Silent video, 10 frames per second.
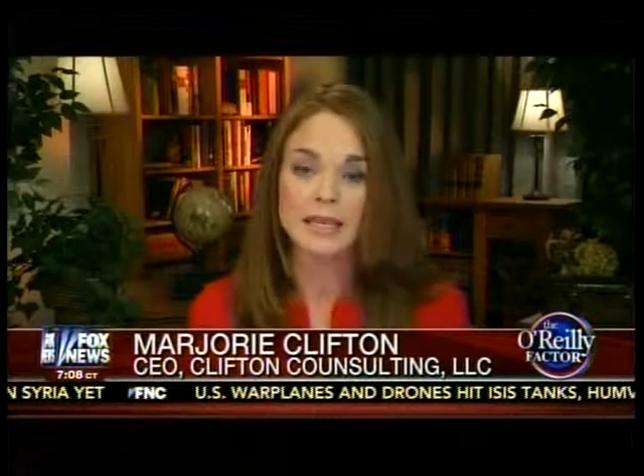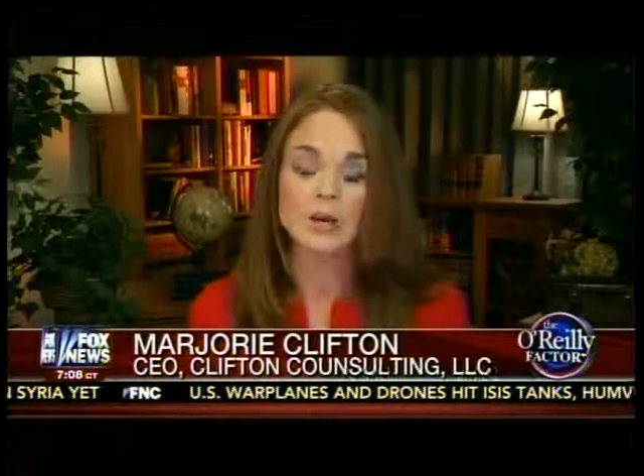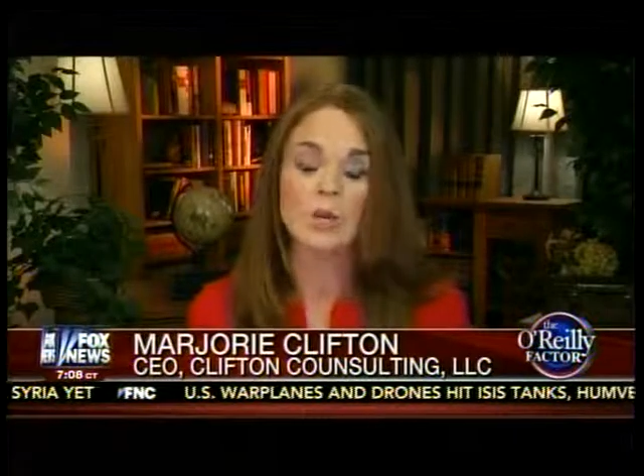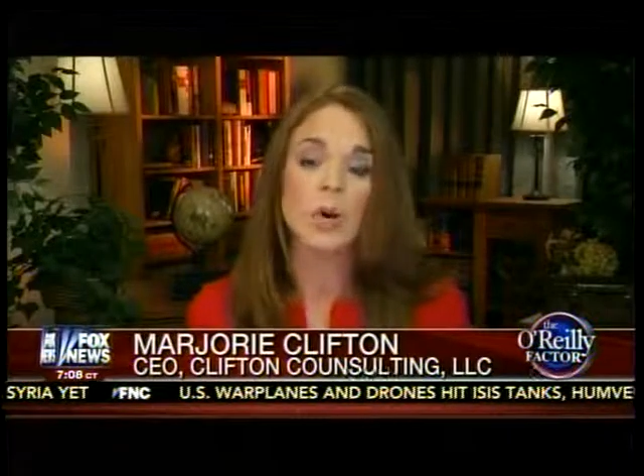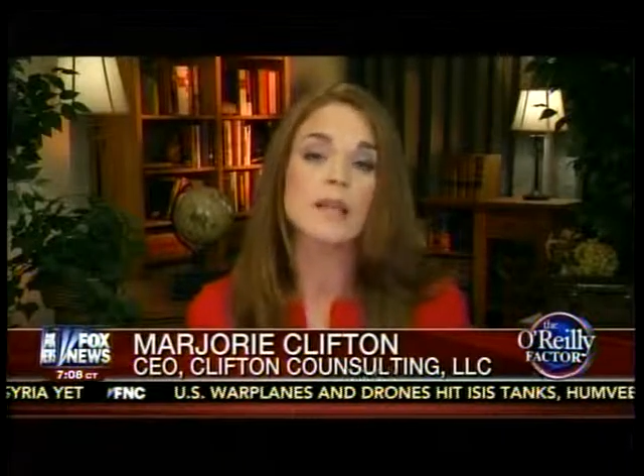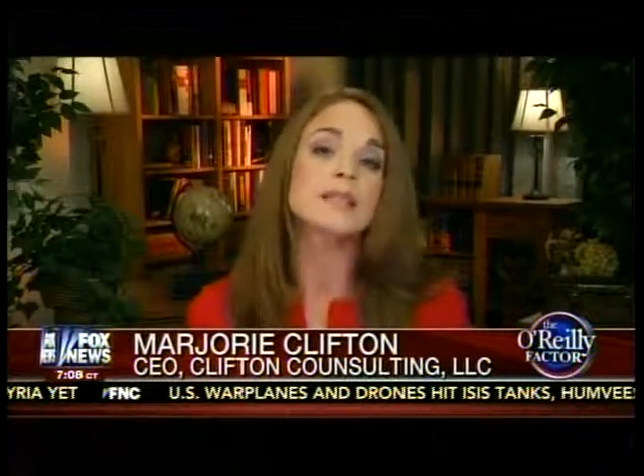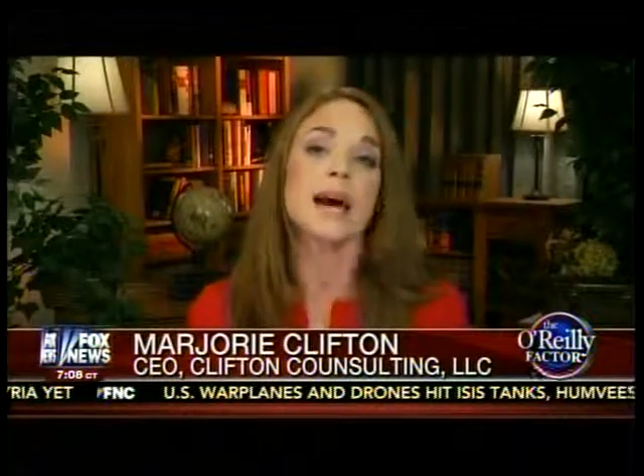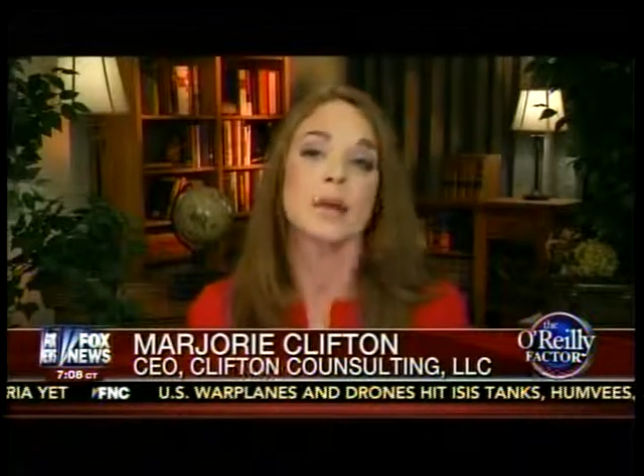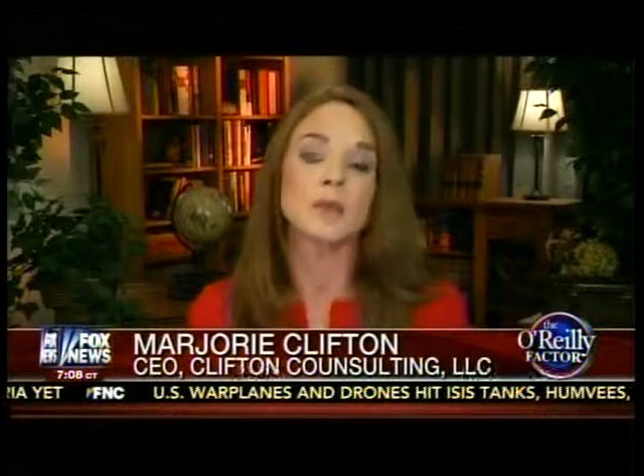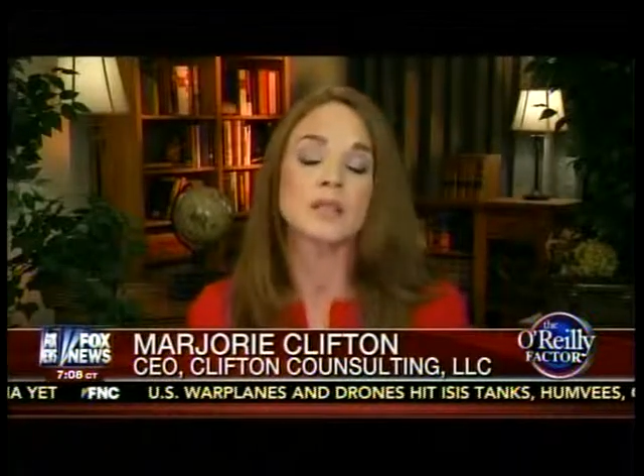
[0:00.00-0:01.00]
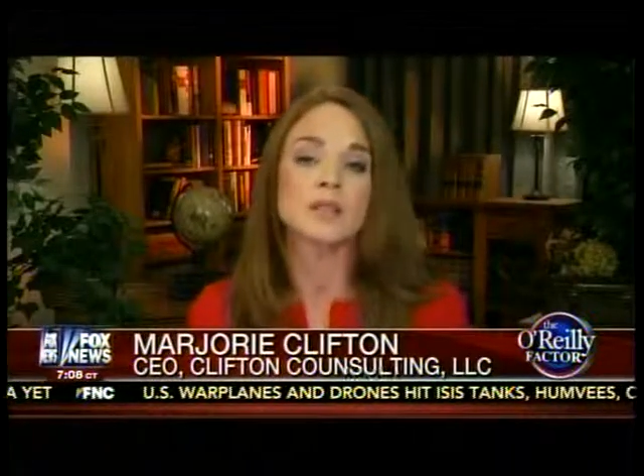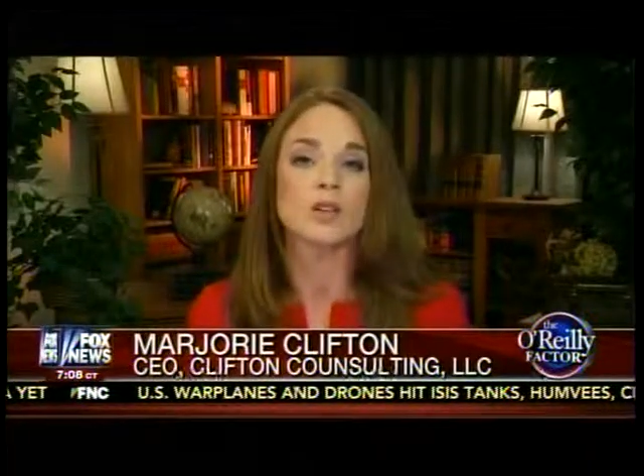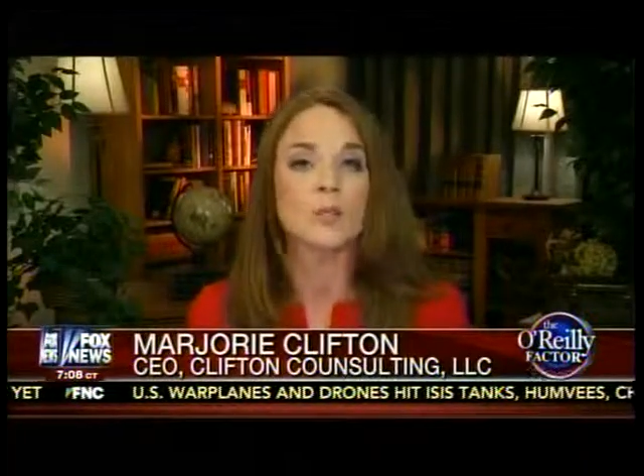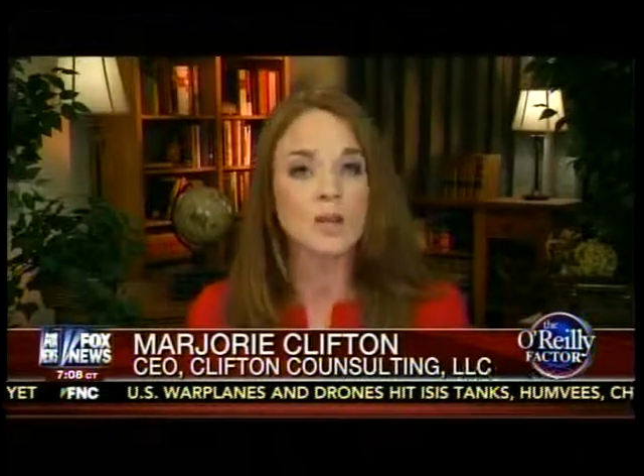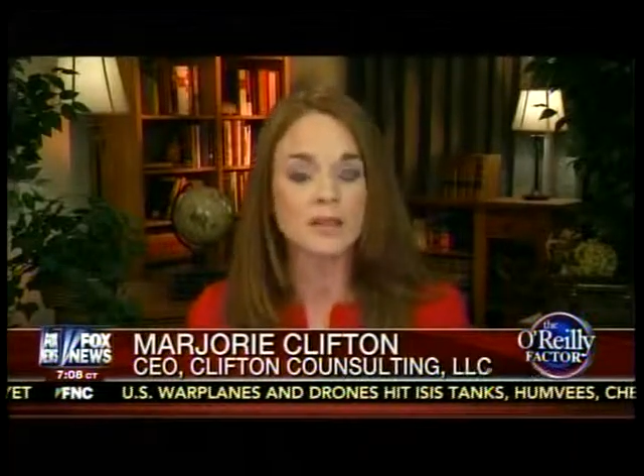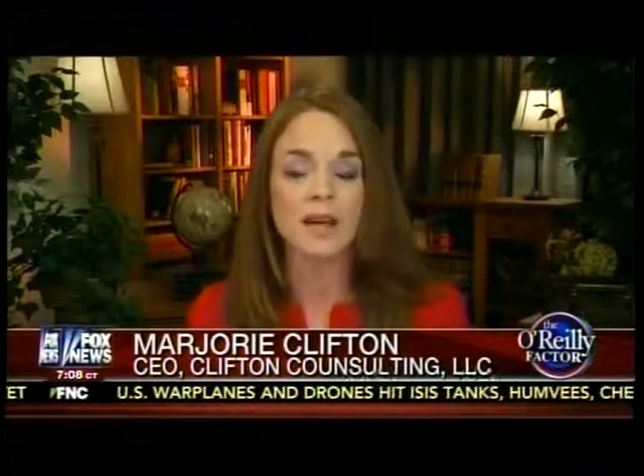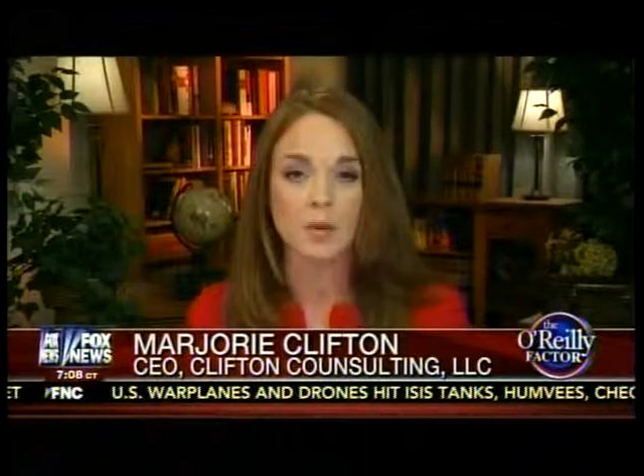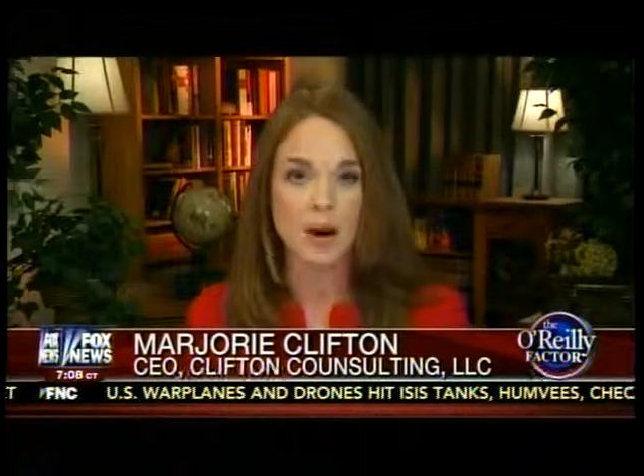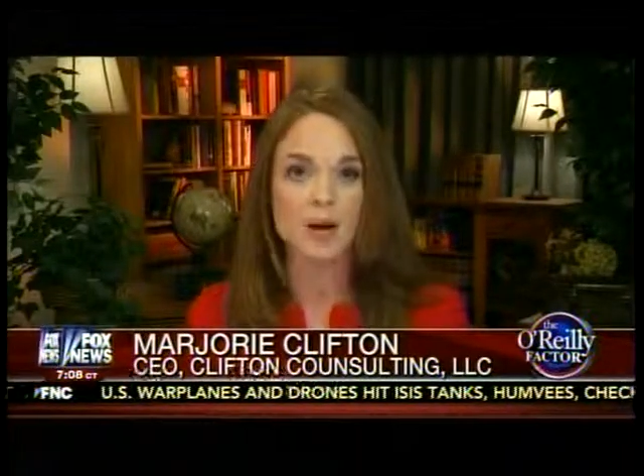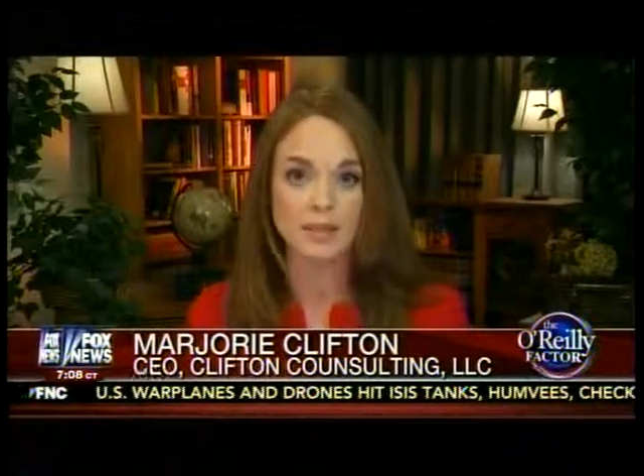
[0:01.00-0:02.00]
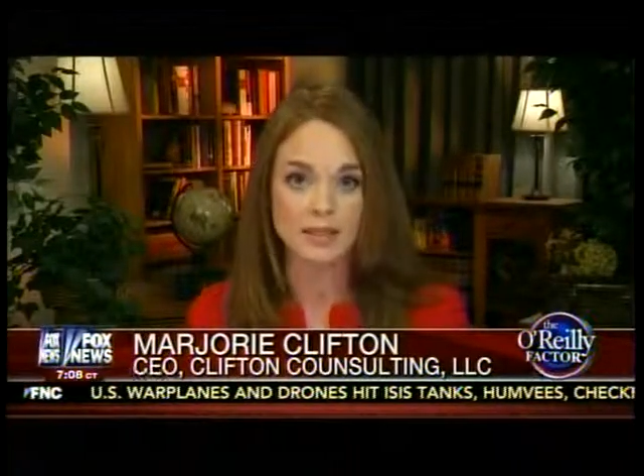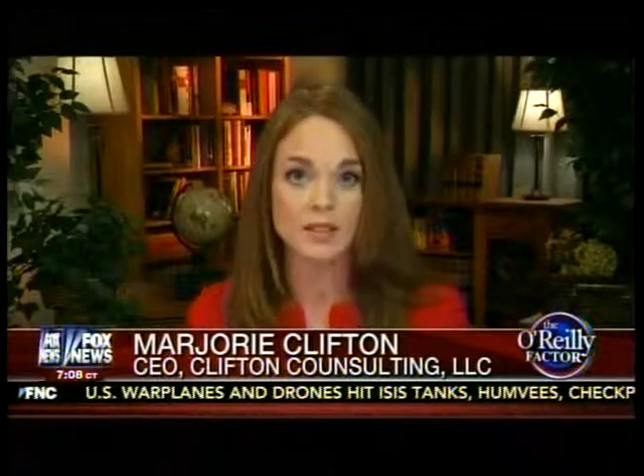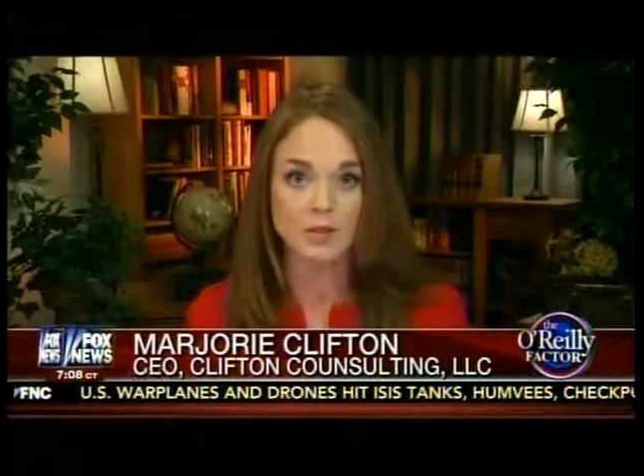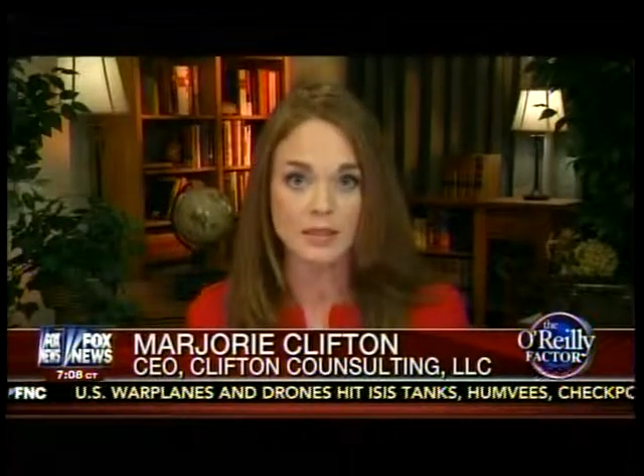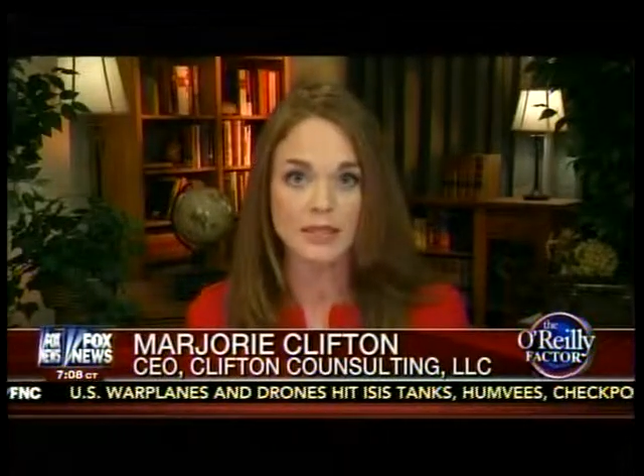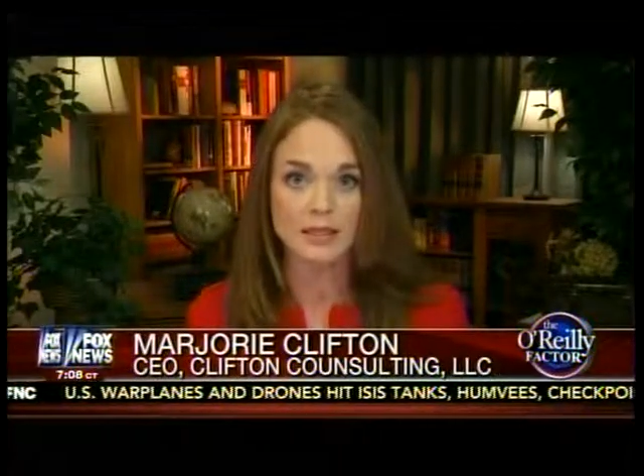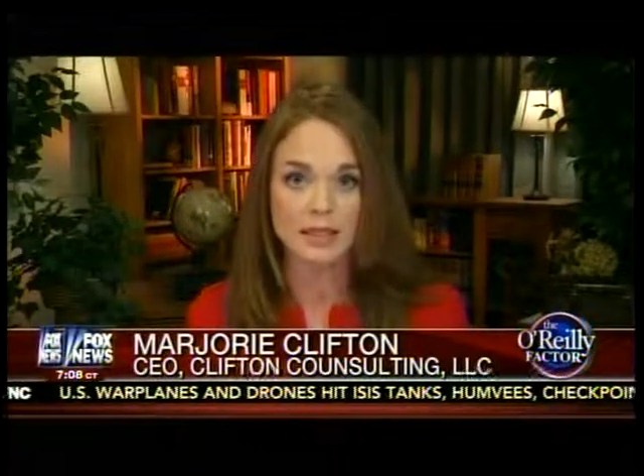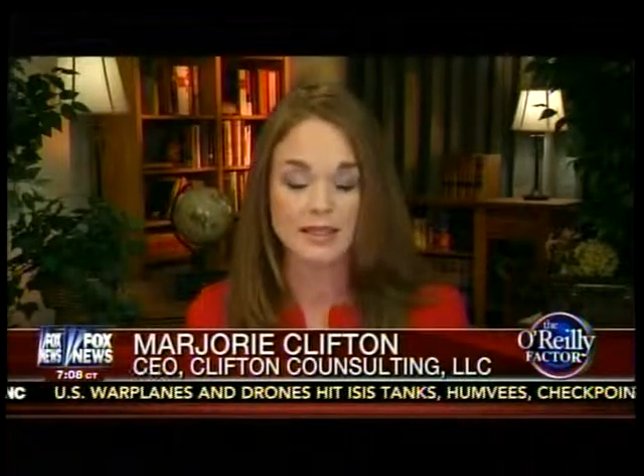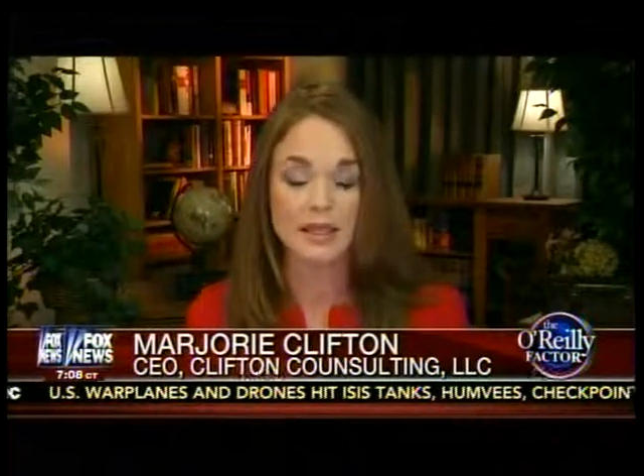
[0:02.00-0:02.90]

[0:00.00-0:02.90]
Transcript: And what has happened is there have been a lot of policies recently,